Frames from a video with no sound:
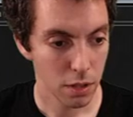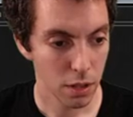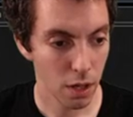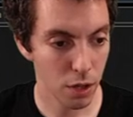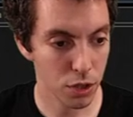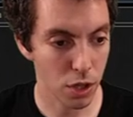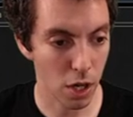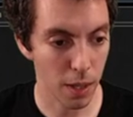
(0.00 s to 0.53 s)

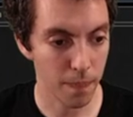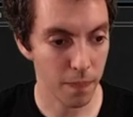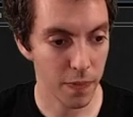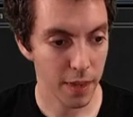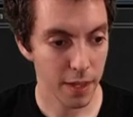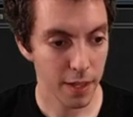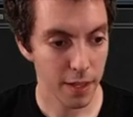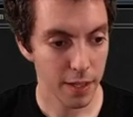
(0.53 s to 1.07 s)
Here's Karn.
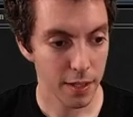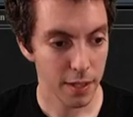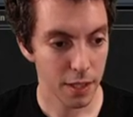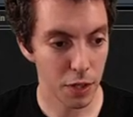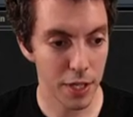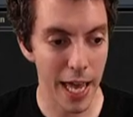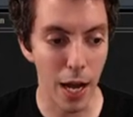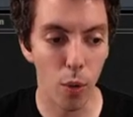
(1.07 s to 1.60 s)

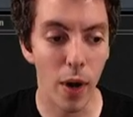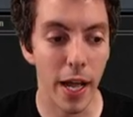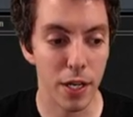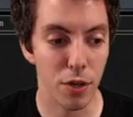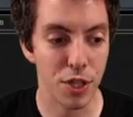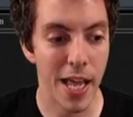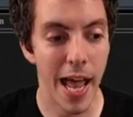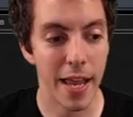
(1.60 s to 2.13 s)
You can't win.
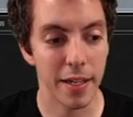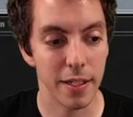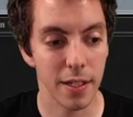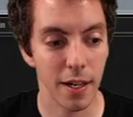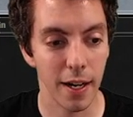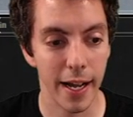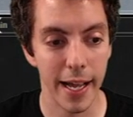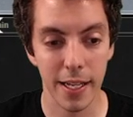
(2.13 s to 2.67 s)
You're dead.
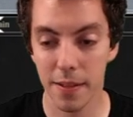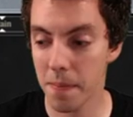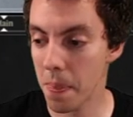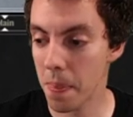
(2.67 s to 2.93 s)
All right.